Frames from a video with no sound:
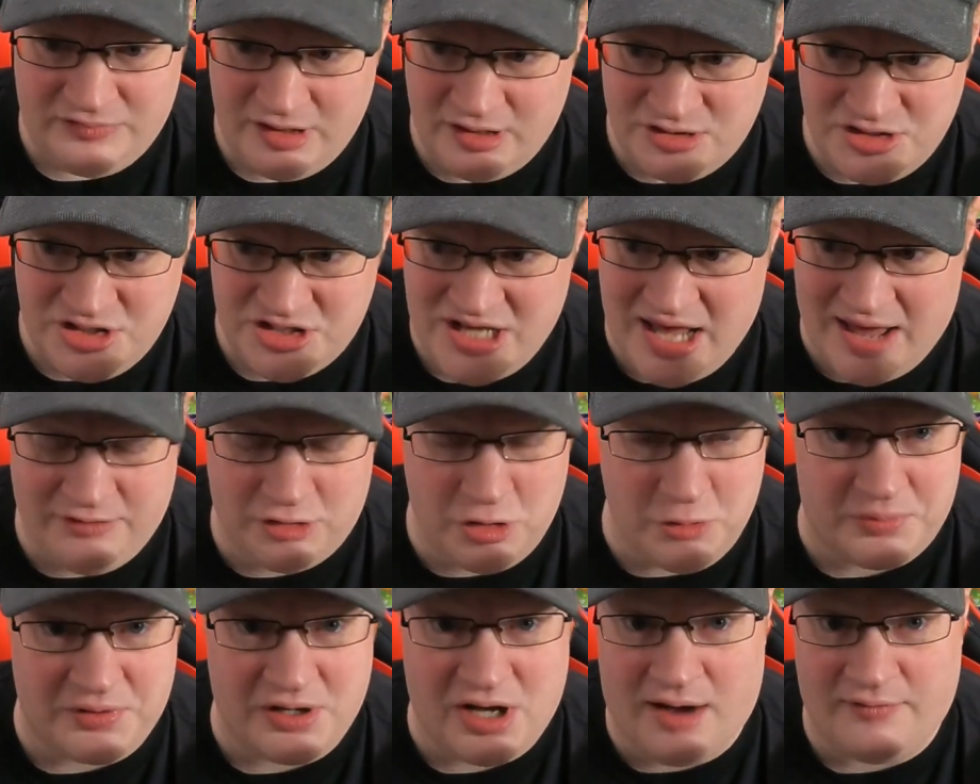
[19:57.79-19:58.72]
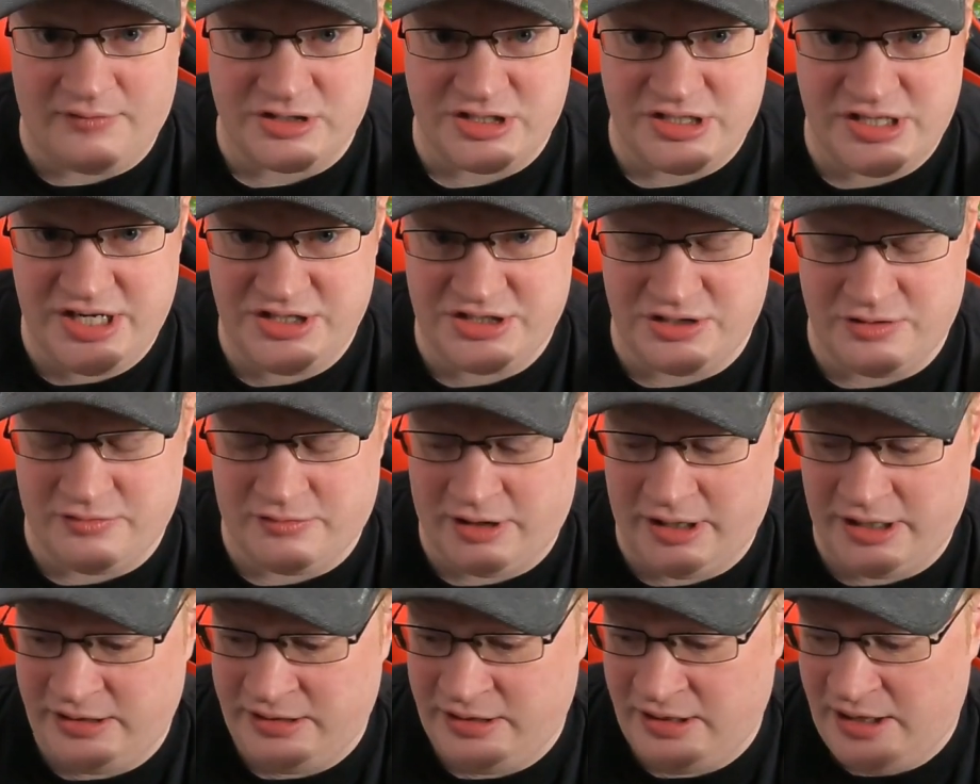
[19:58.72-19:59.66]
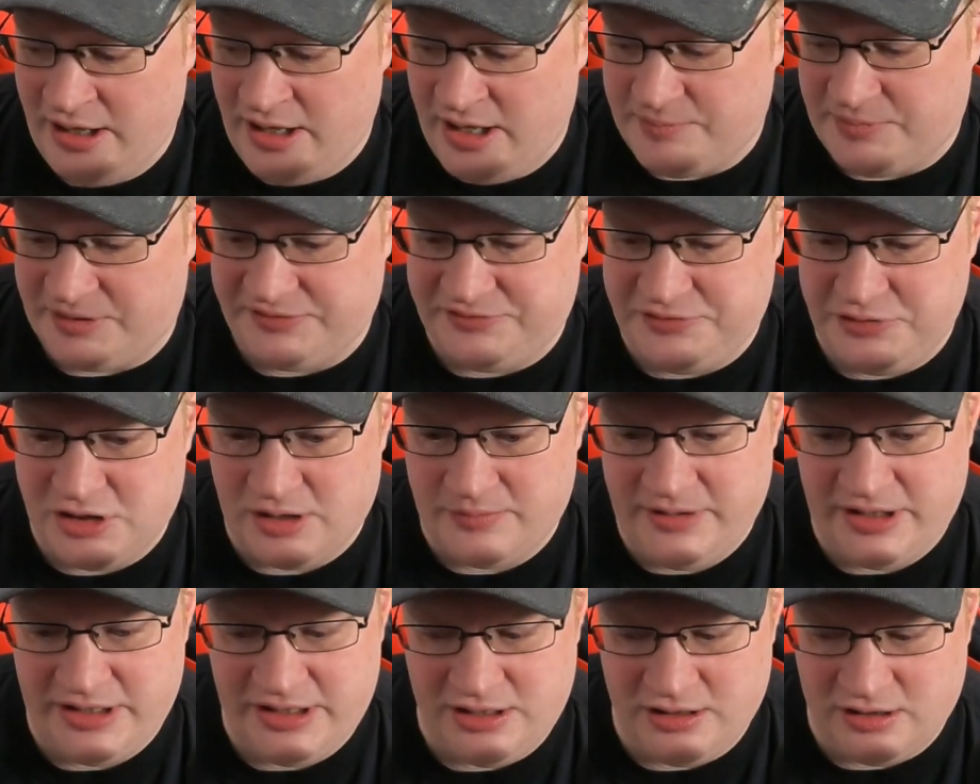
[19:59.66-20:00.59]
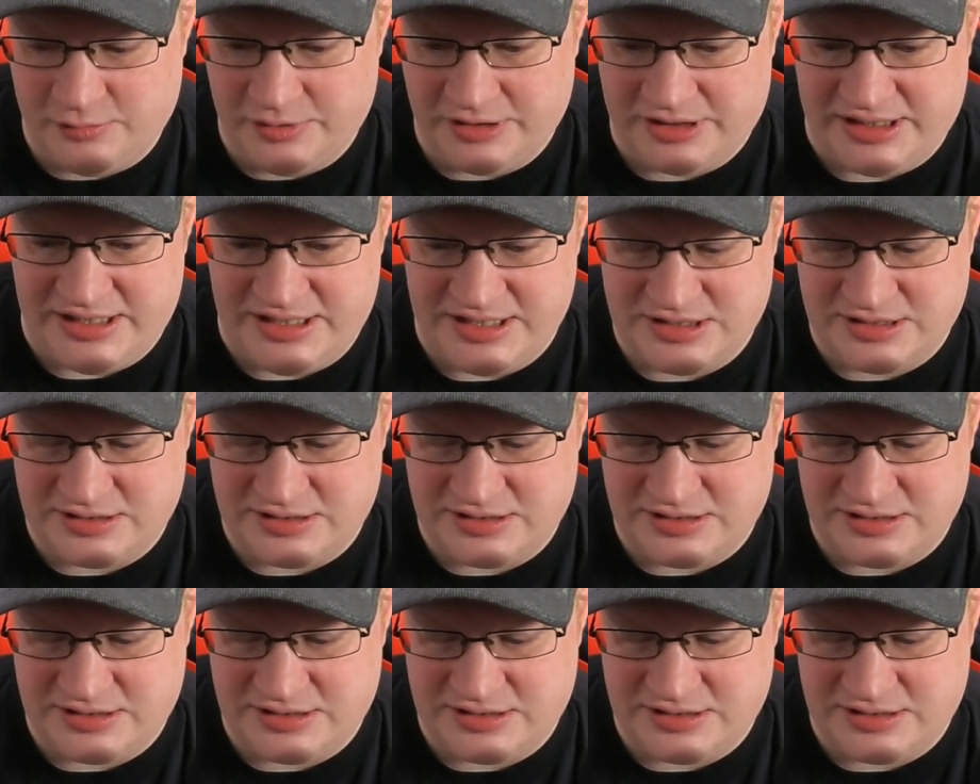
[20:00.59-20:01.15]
just have an open conversation, right? But if you come in here with these